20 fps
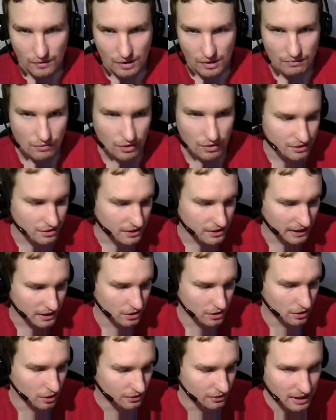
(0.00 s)
What is
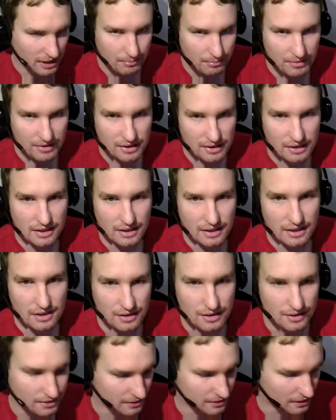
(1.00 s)
actually not happening here
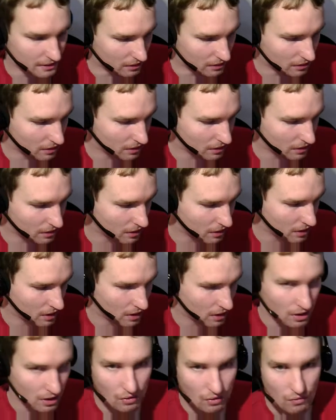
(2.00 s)
is that
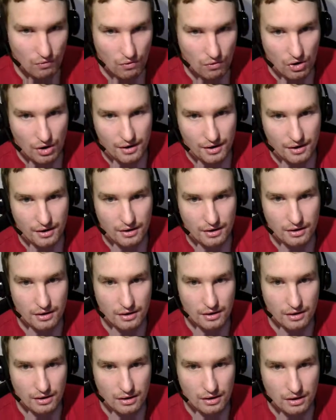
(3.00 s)
1
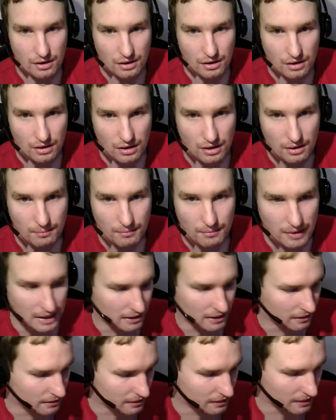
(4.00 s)

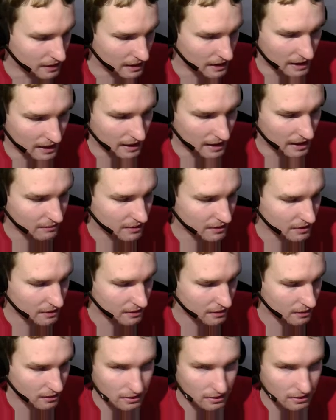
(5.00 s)
and 11,